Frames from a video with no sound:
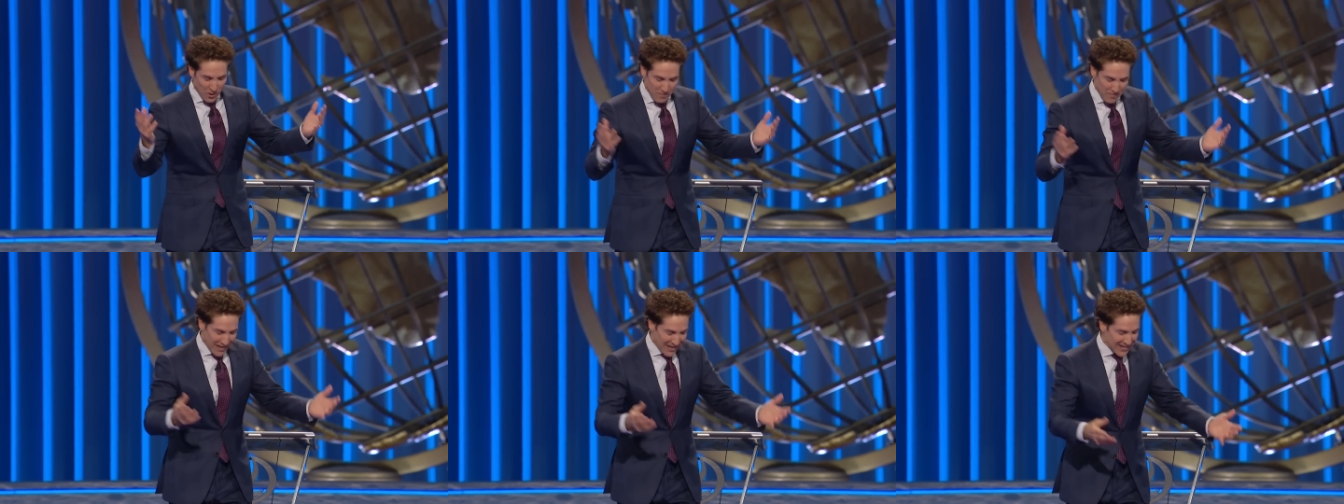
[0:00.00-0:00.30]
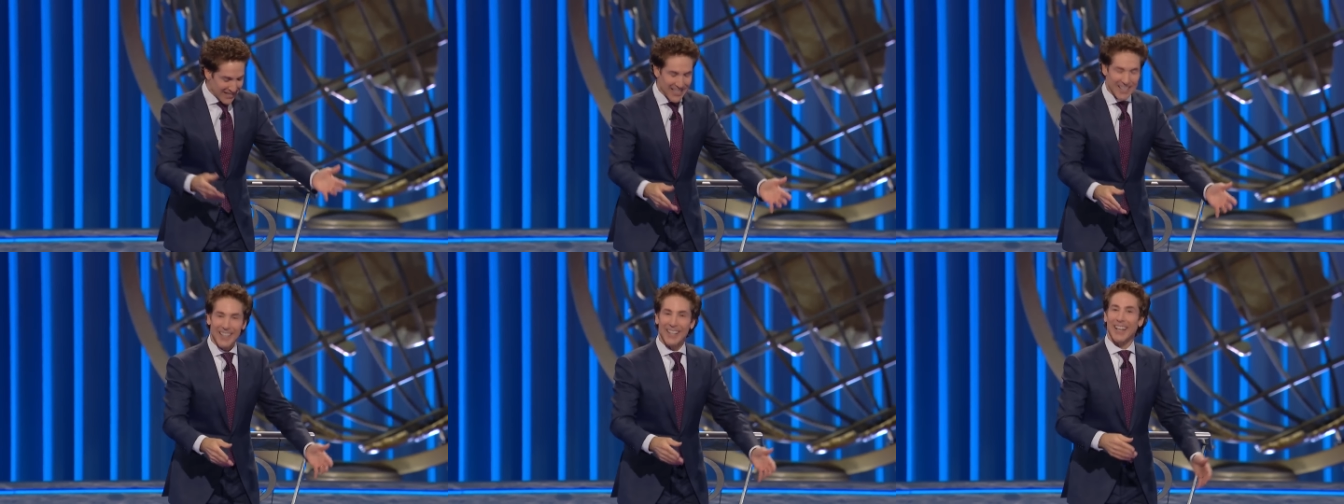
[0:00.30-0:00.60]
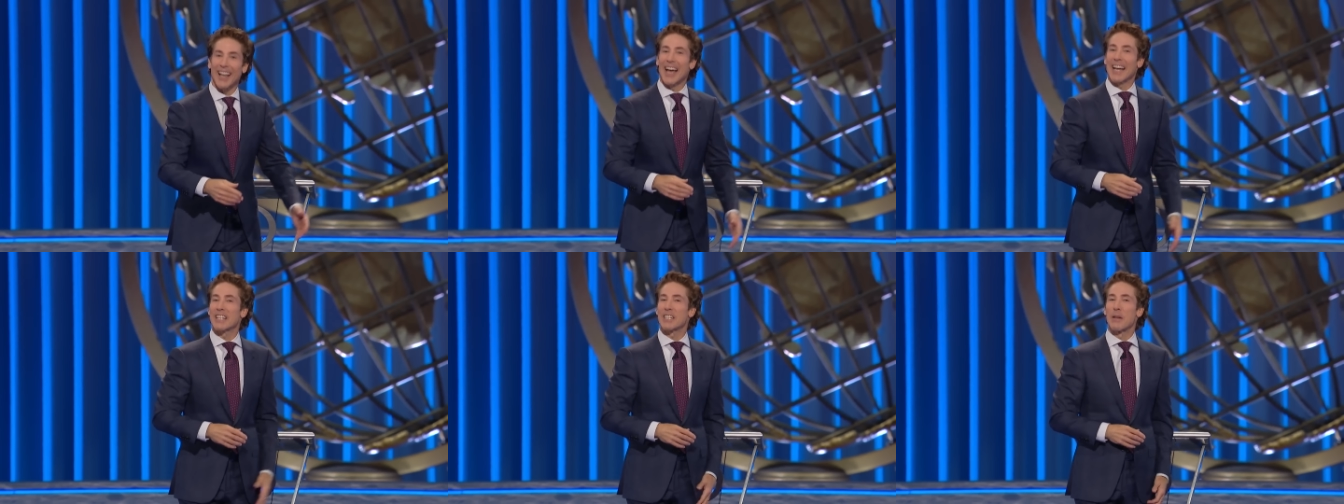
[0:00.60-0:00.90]
the man didn't
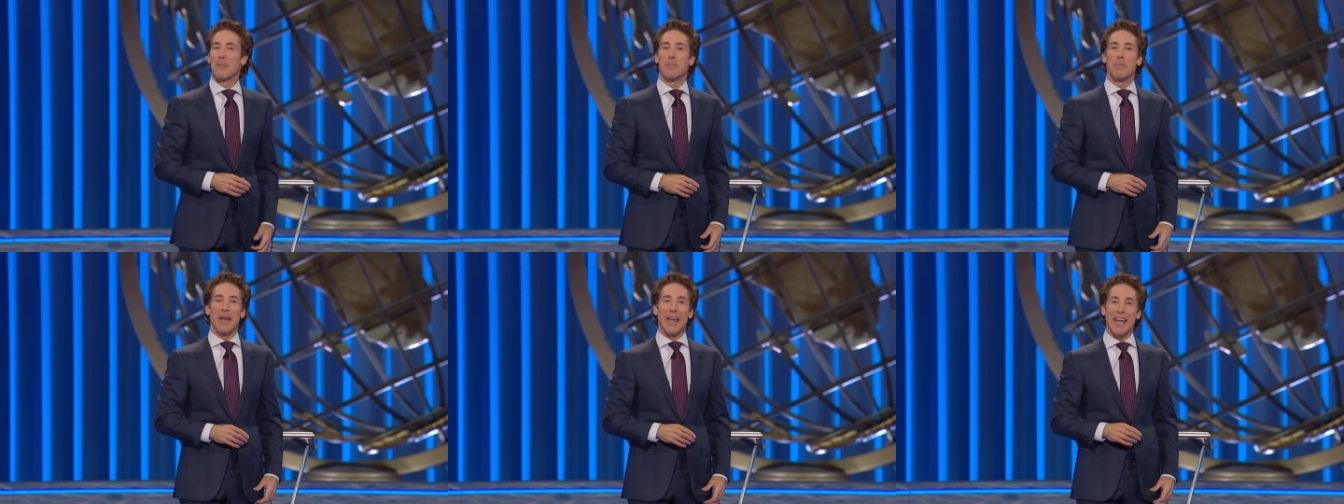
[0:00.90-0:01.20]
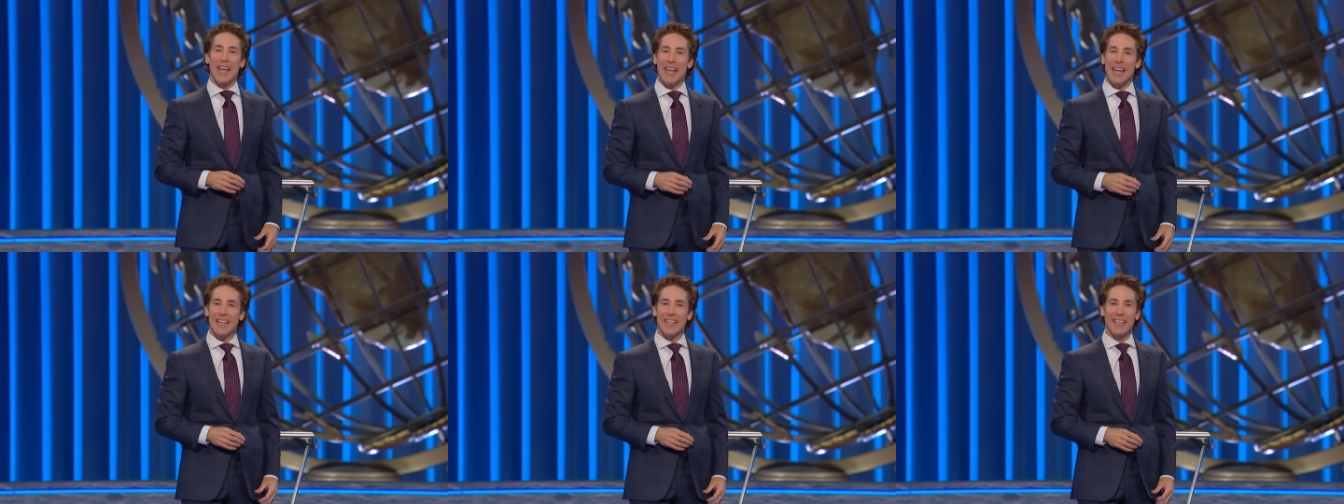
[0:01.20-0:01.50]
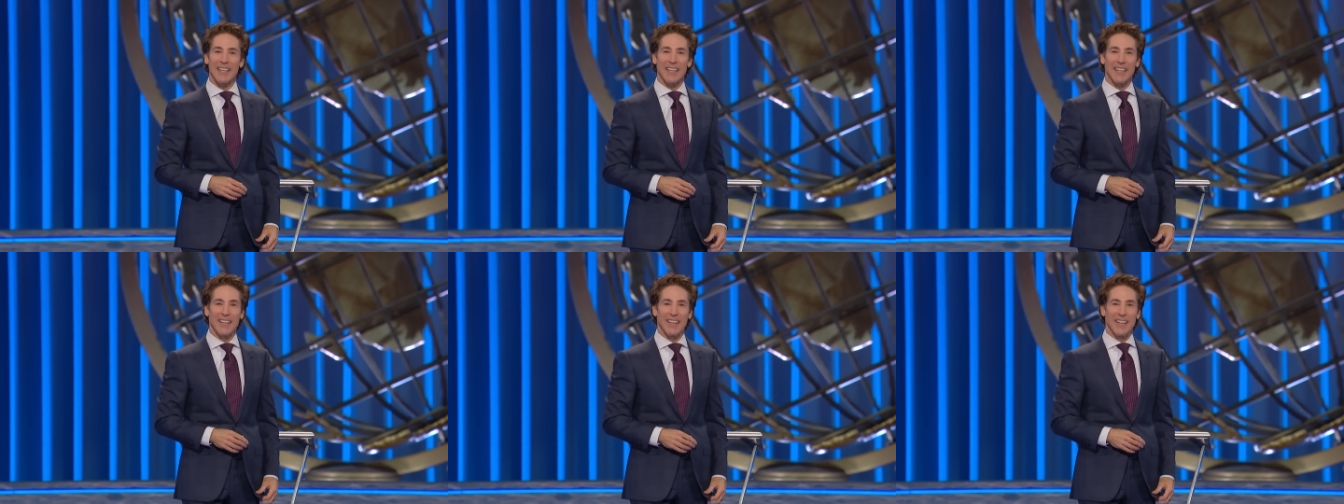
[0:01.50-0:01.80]
like to beg.
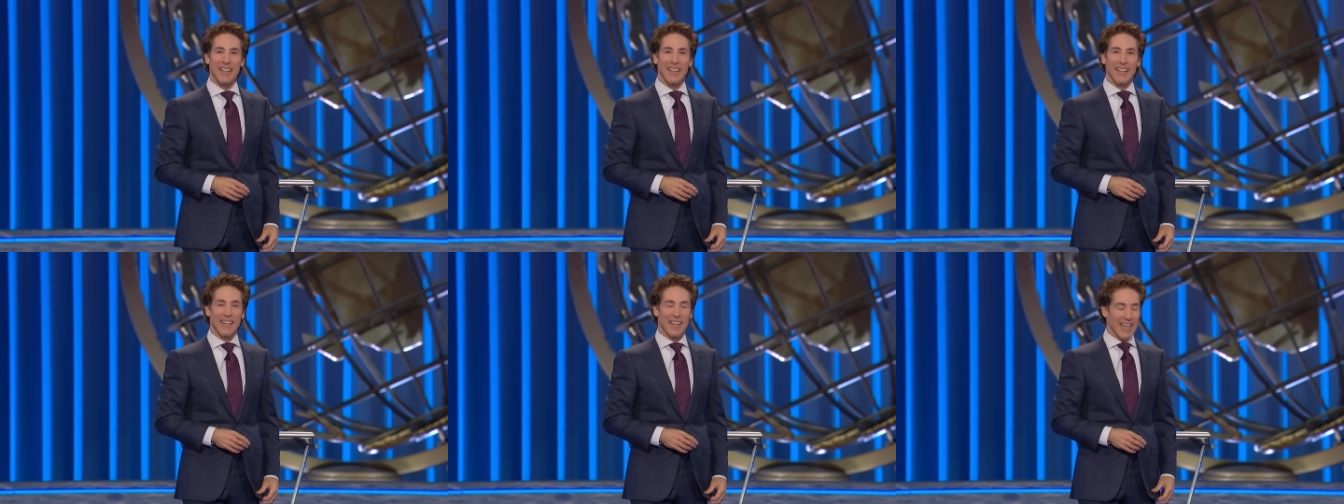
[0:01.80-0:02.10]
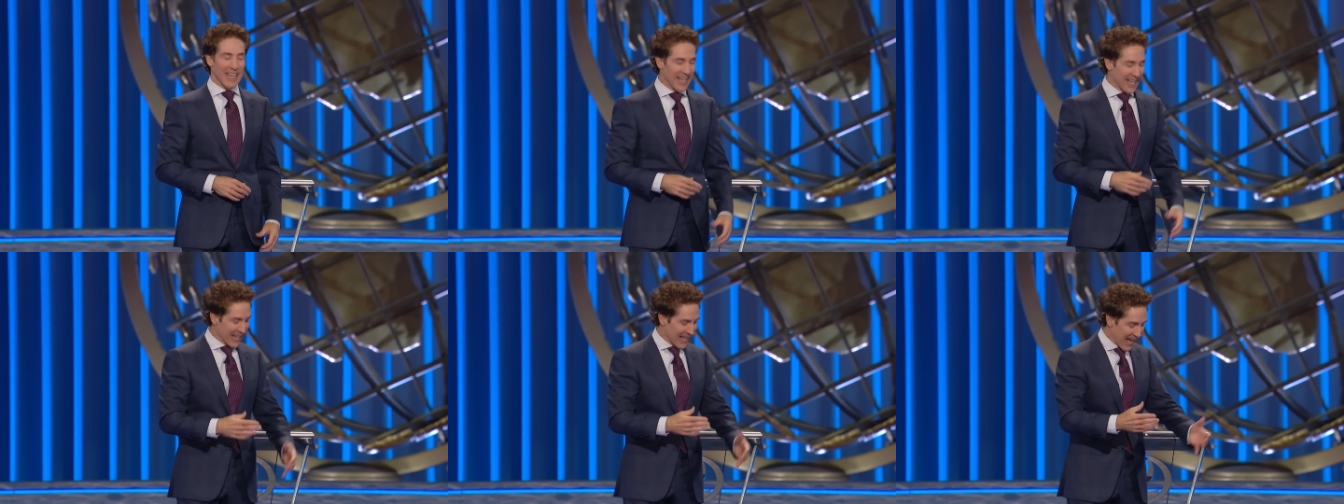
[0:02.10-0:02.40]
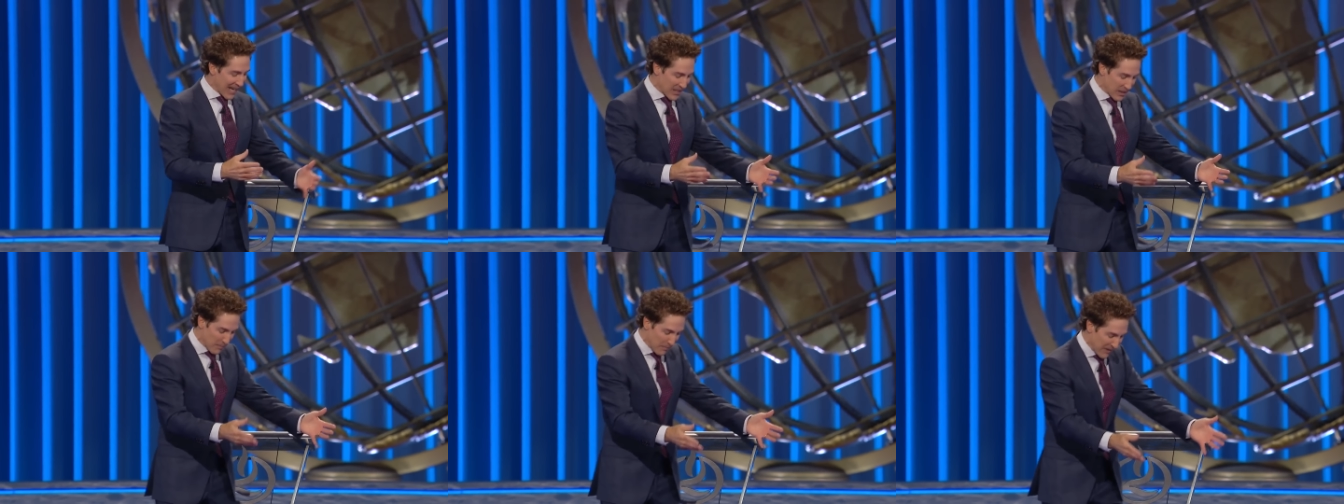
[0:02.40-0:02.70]
He didn't
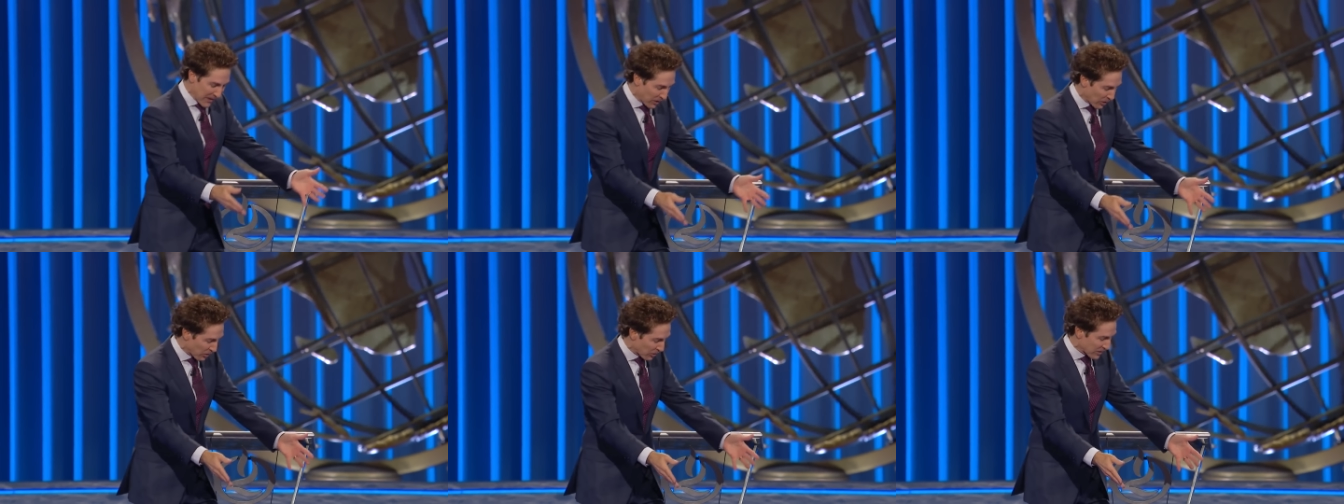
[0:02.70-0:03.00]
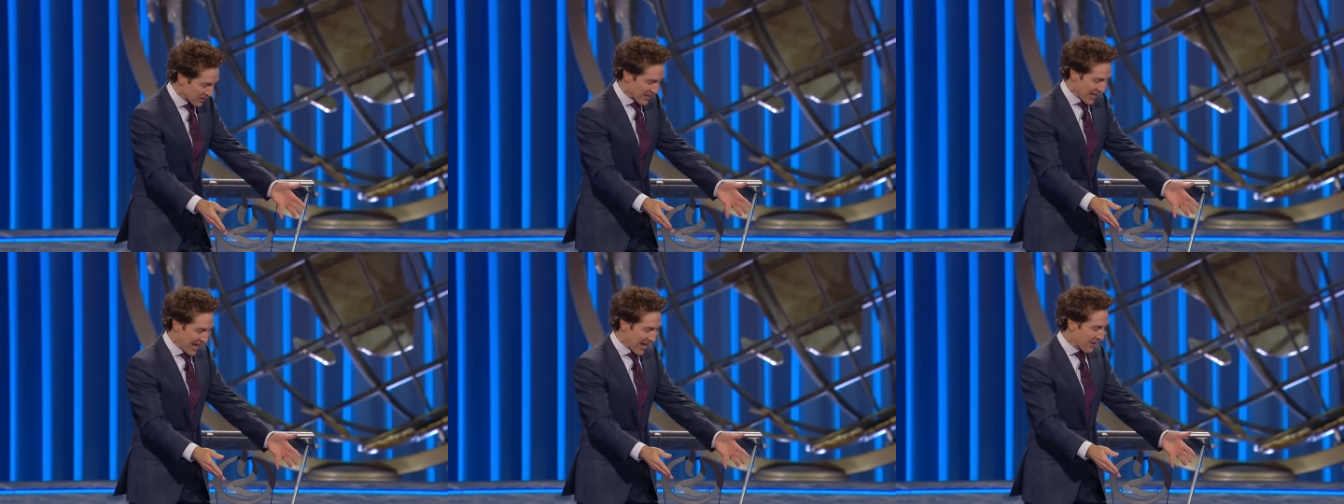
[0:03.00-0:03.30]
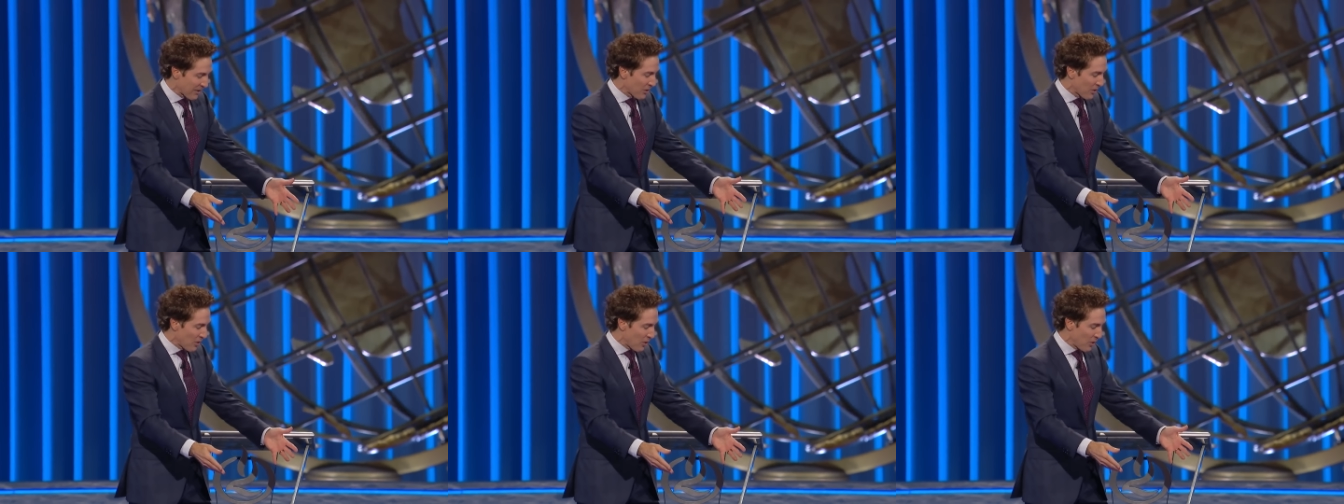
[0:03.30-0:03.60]
like to be looked
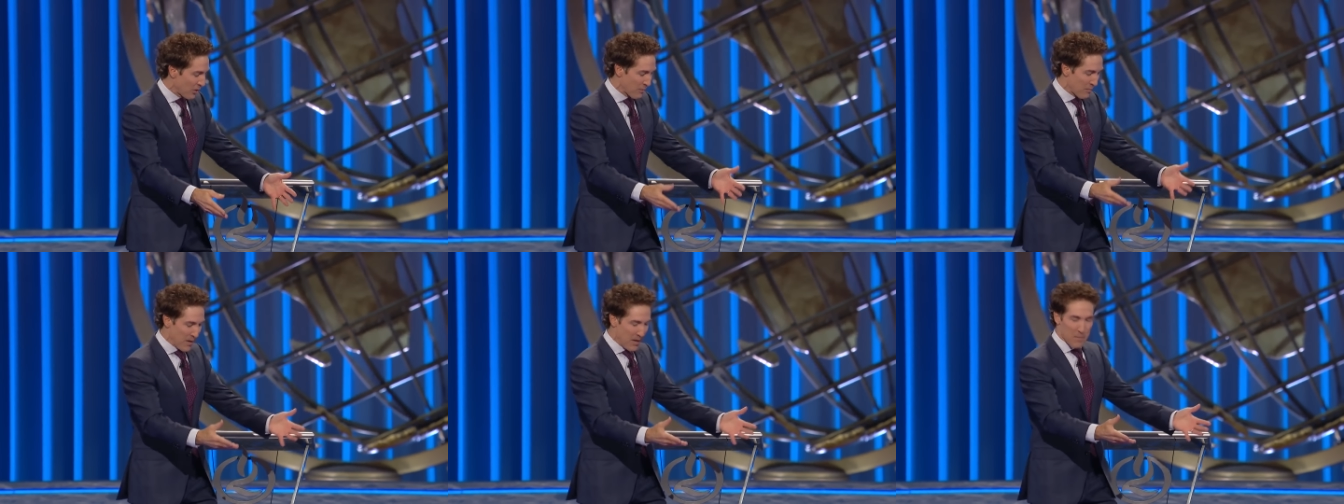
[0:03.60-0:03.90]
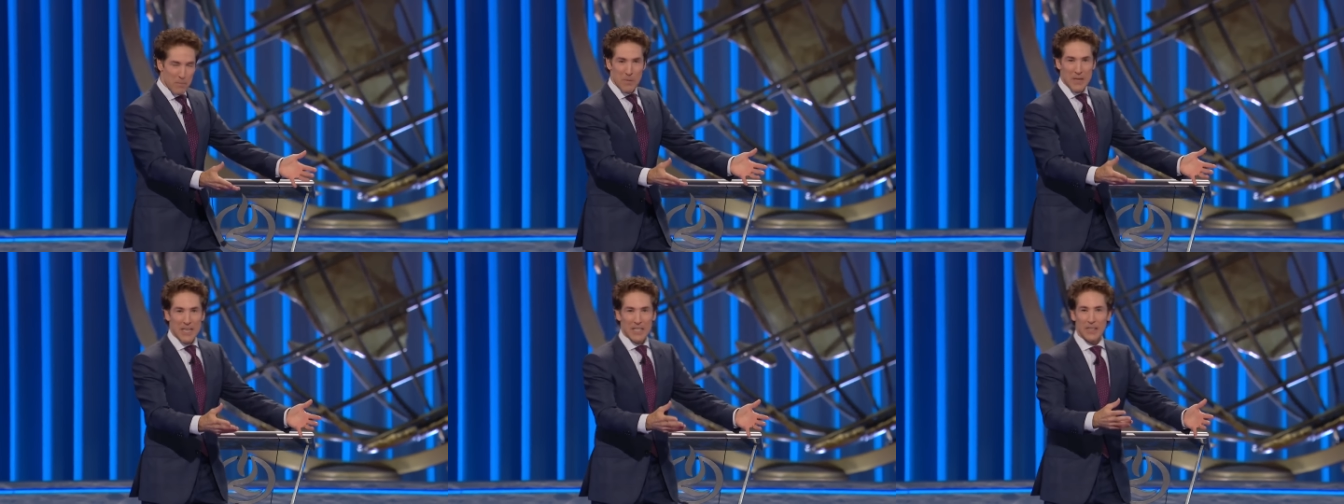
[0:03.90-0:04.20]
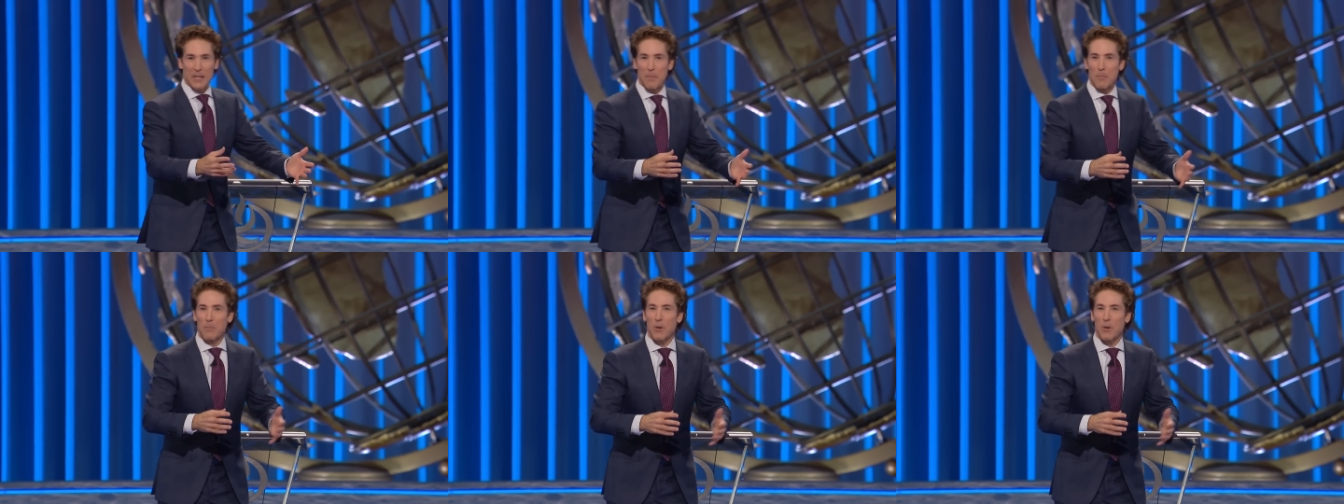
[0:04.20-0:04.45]
down on, be at the